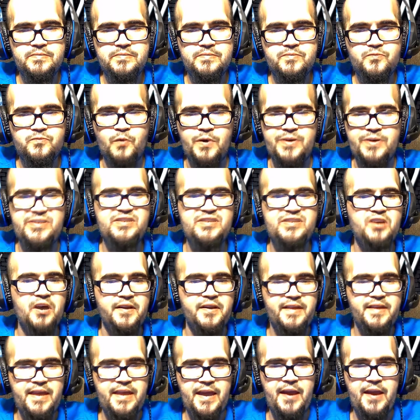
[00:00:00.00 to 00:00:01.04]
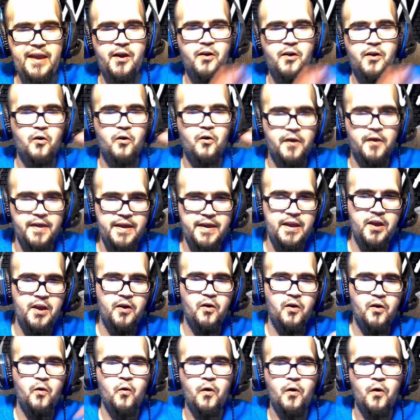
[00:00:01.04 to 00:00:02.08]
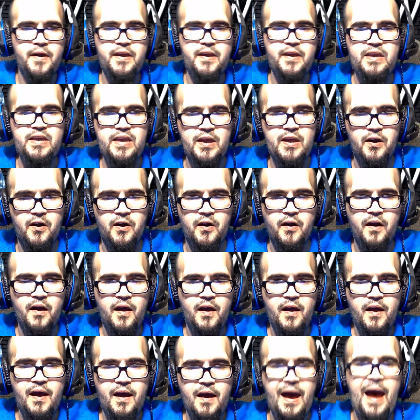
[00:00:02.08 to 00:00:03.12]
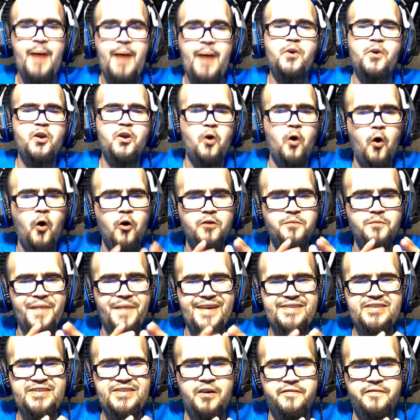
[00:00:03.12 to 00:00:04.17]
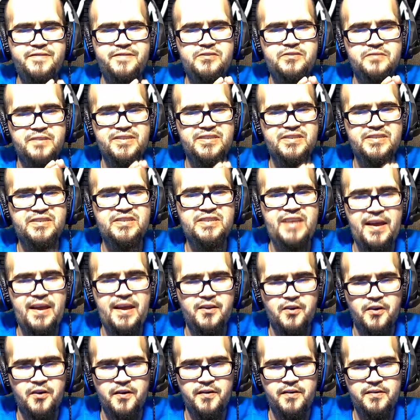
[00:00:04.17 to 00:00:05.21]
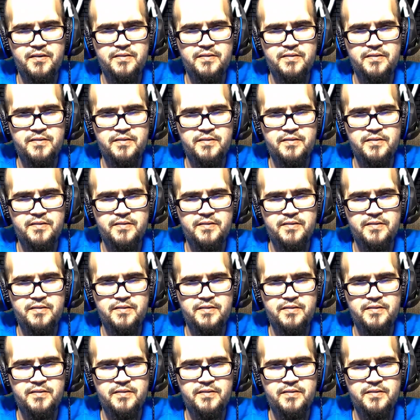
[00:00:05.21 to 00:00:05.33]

what's done here or here or here. I'm going to hold myself to a standard.